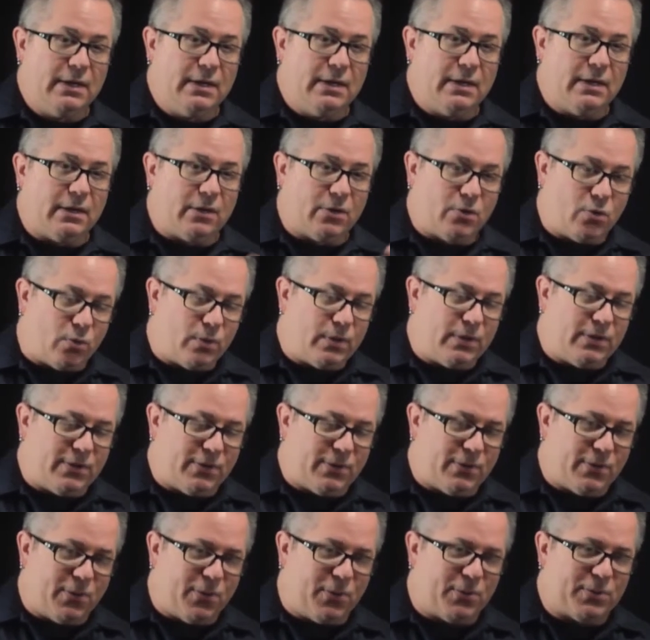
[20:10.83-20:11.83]
according
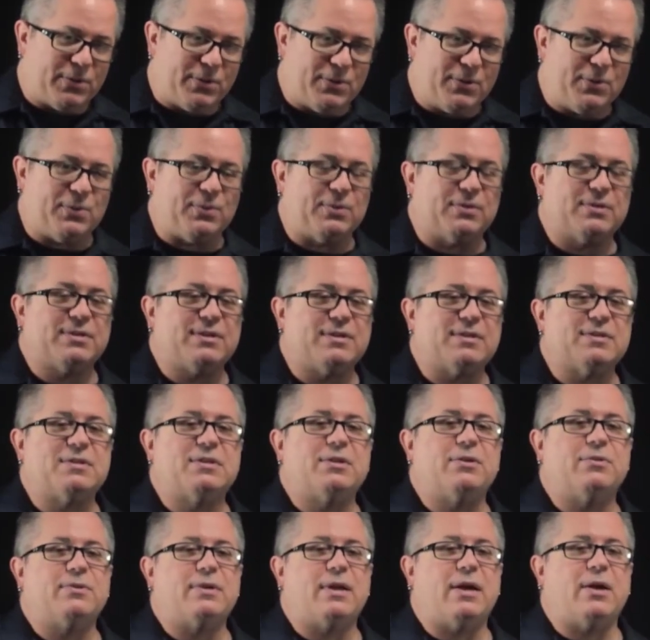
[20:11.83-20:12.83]
to Horn and Knoll, it's because
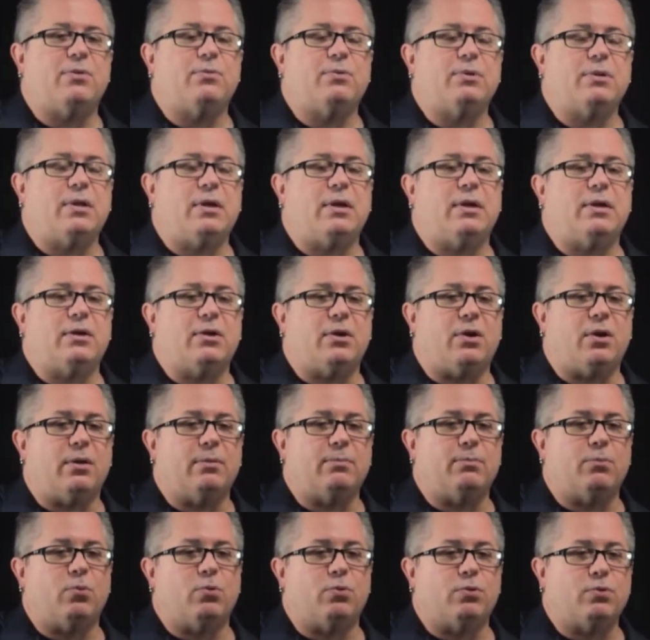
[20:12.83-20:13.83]
they're now relying
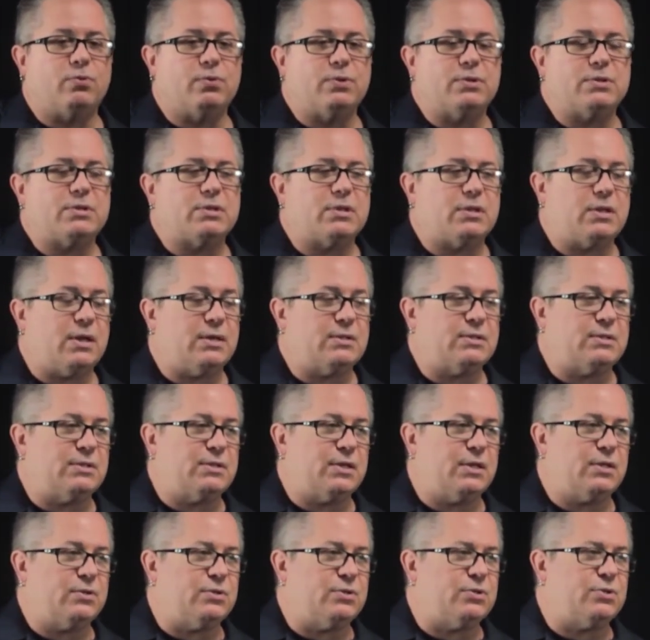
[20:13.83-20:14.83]
on more crystallized
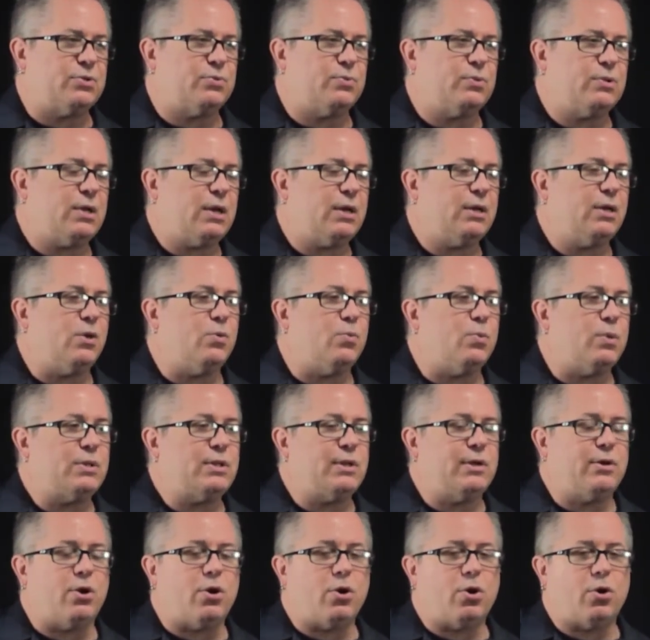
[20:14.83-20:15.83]
intelligence. They're relying on what
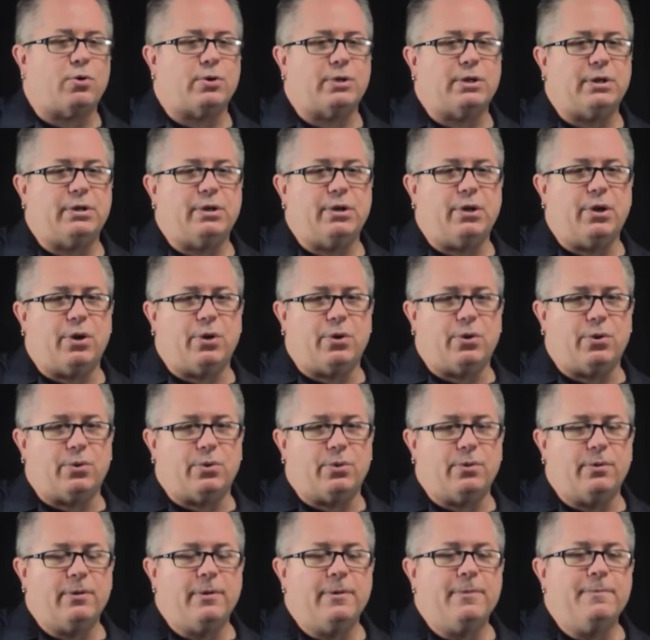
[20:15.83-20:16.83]
they already
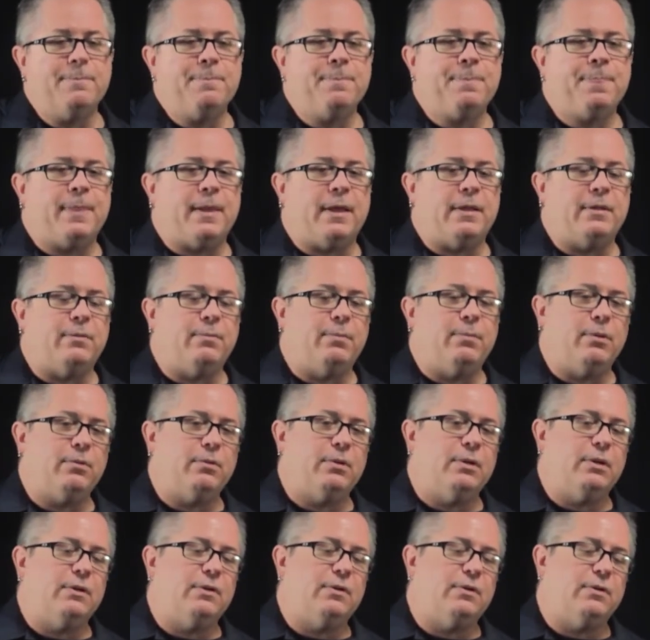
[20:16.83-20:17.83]
know, and the
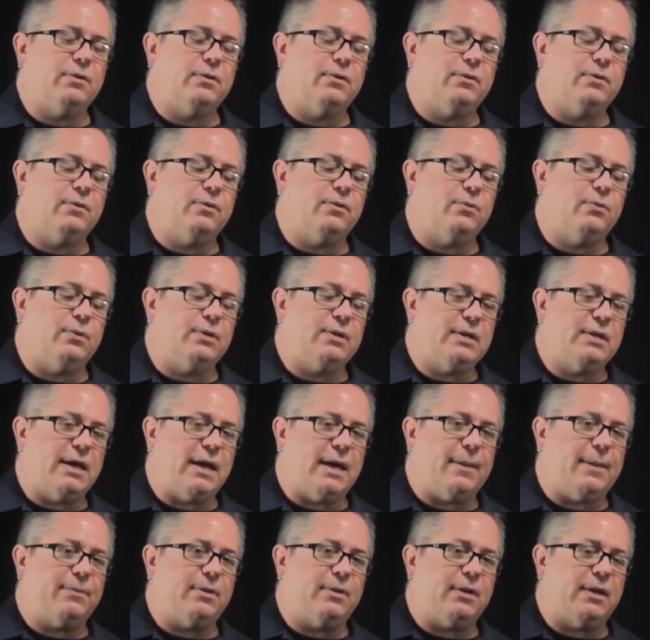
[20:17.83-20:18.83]
ability to
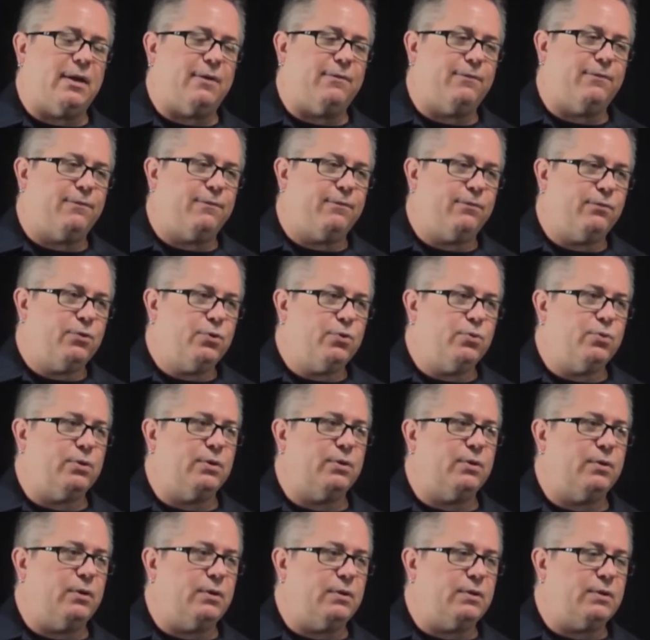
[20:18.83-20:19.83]
adapt and have
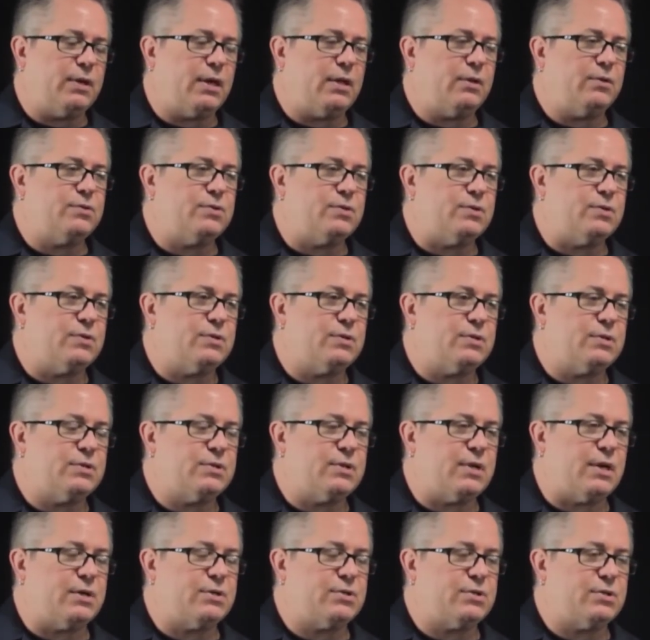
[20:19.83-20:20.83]
fluid intelligence is
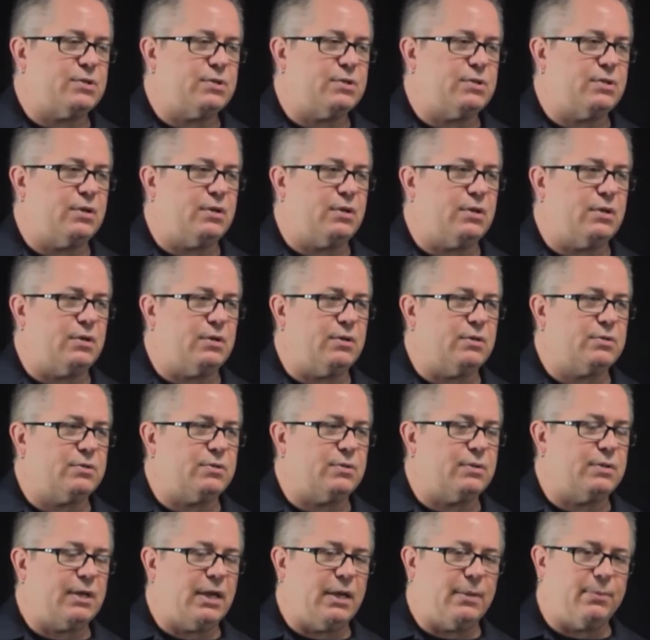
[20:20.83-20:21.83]
actually sort
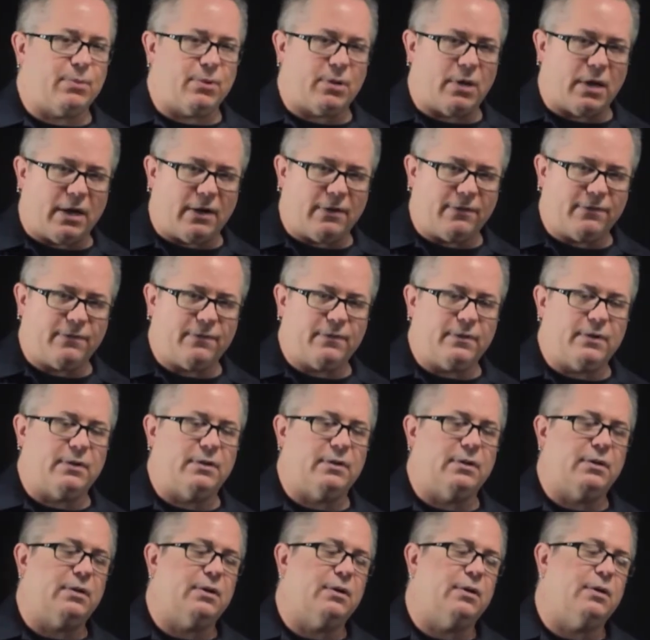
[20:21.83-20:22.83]
of tapered off,
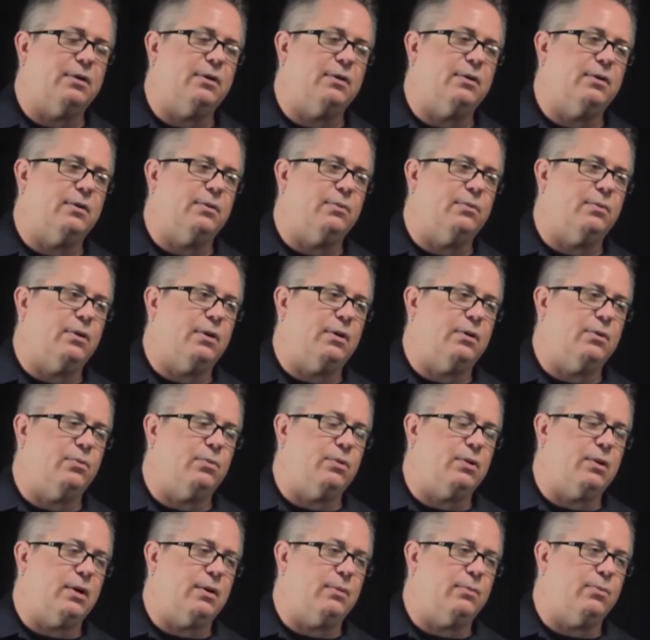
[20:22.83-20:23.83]
and they
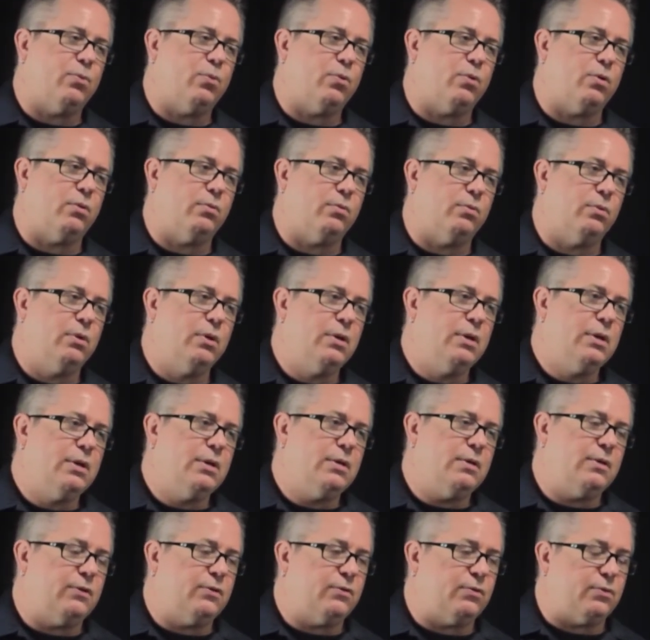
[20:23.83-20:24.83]
rely more on
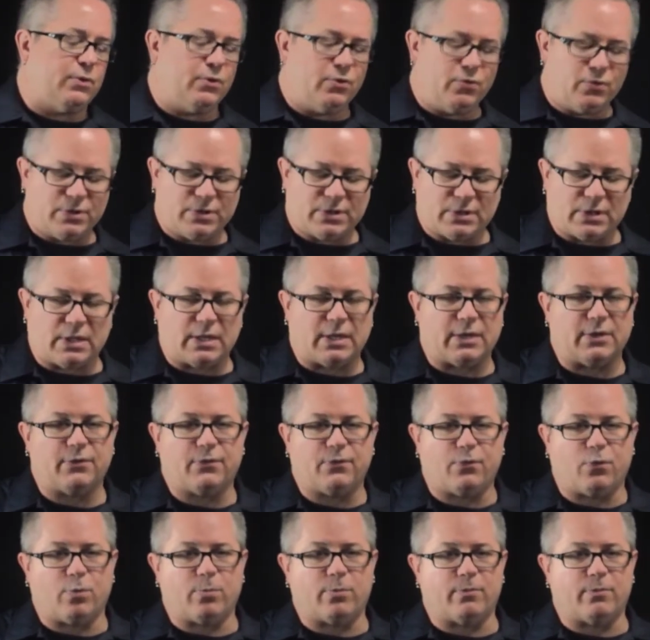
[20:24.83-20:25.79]
this sort of crystallized form of